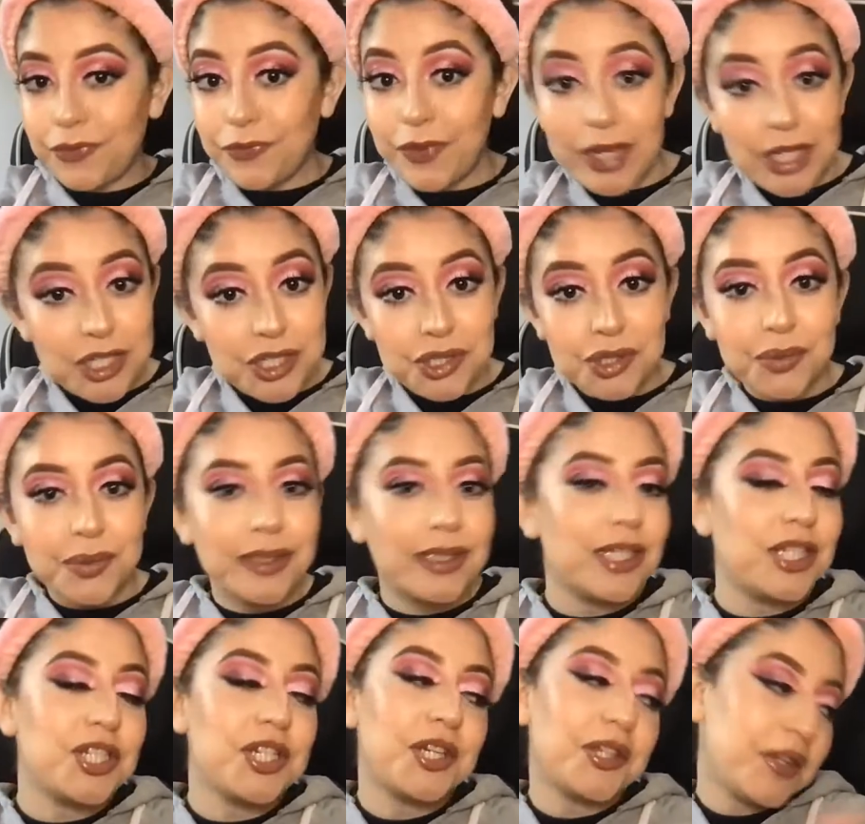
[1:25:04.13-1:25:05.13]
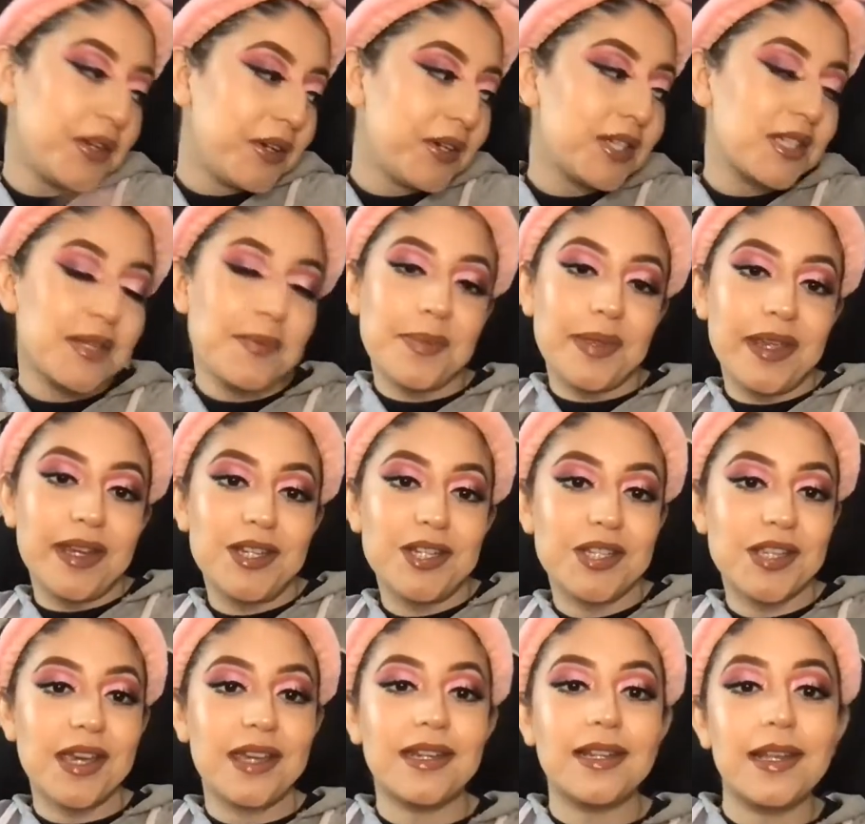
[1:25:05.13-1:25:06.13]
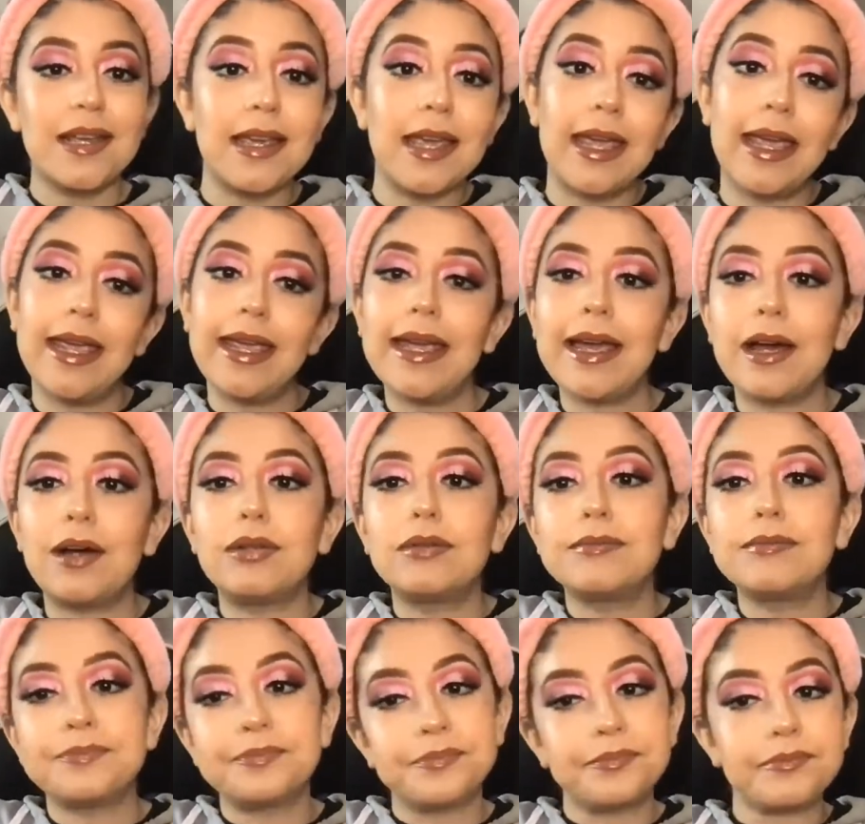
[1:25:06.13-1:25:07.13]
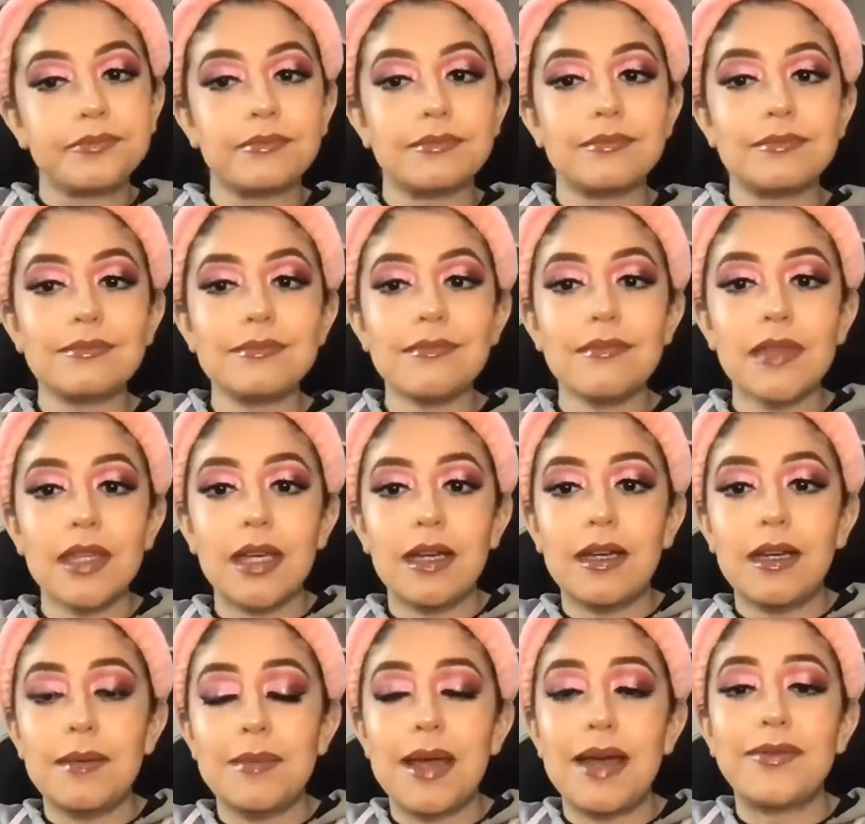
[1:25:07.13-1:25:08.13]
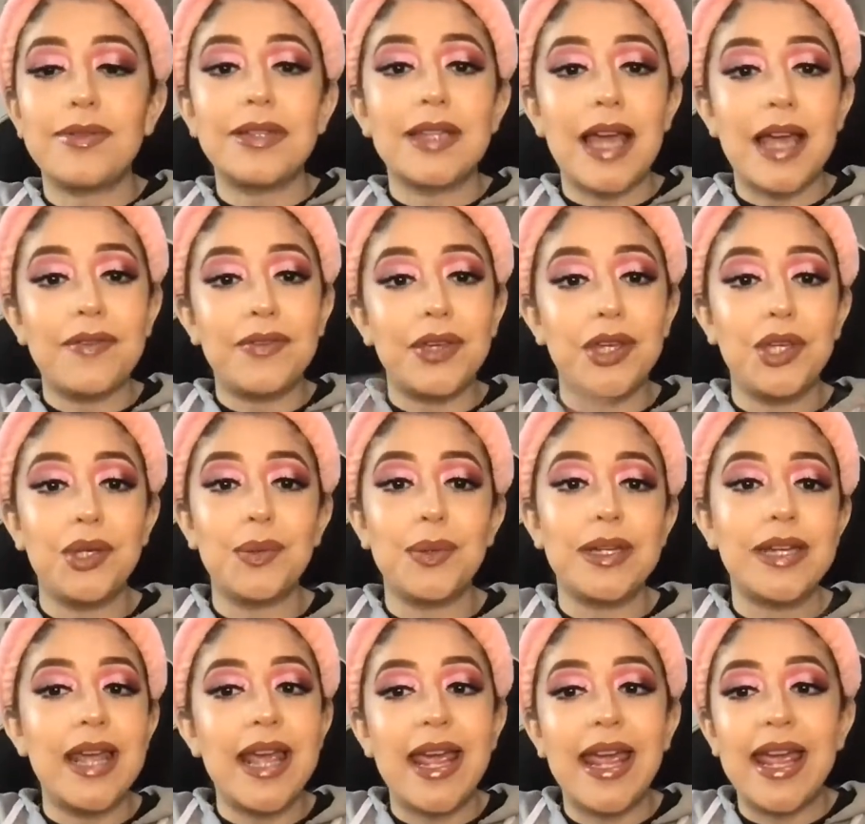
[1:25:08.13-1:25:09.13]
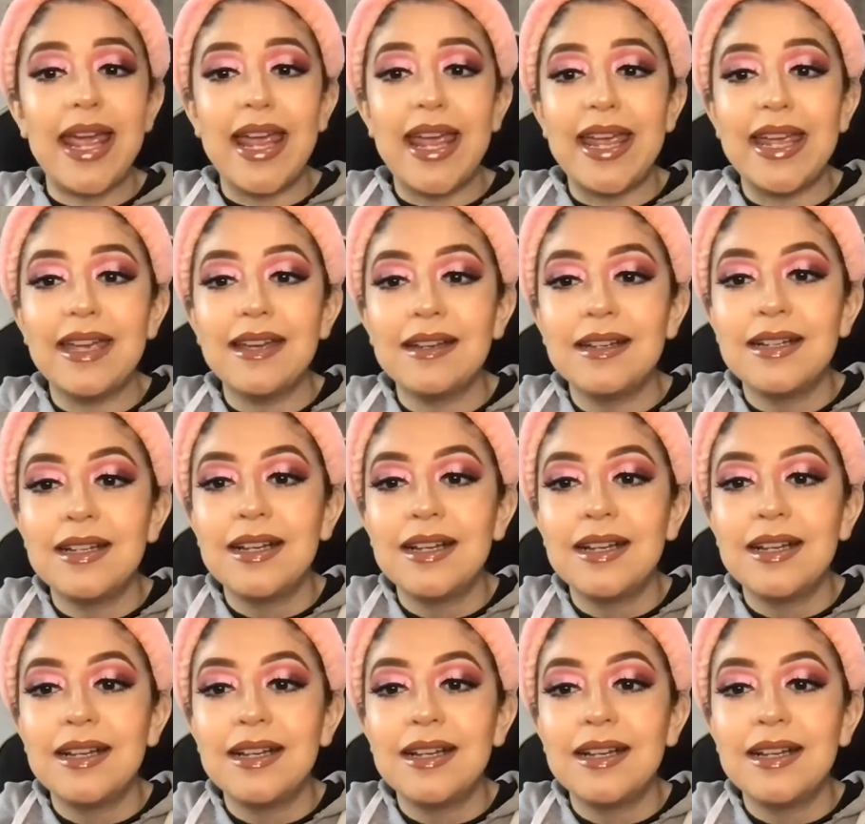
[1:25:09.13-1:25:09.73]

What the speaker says: facial with each other or something, and just kind of like hang out, have a live Q&A.